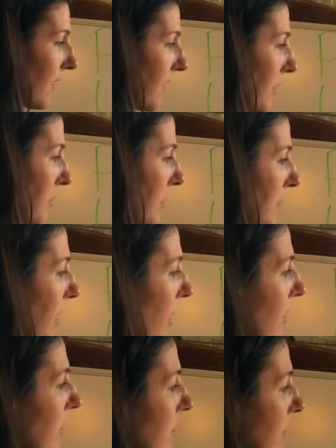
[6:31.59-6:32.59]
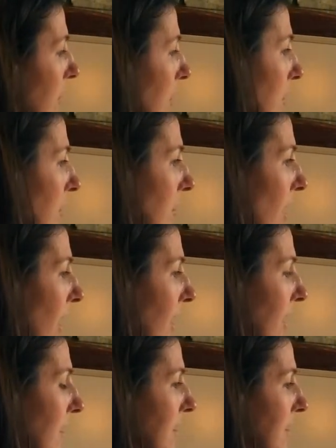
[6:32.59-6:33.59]
And then what about
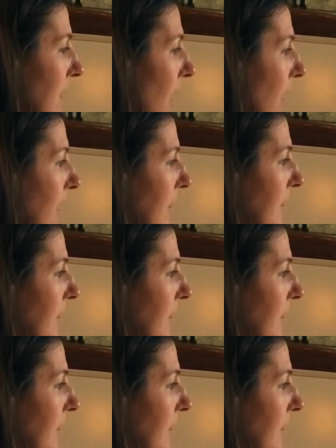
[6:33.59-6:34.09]
cracking in the sky?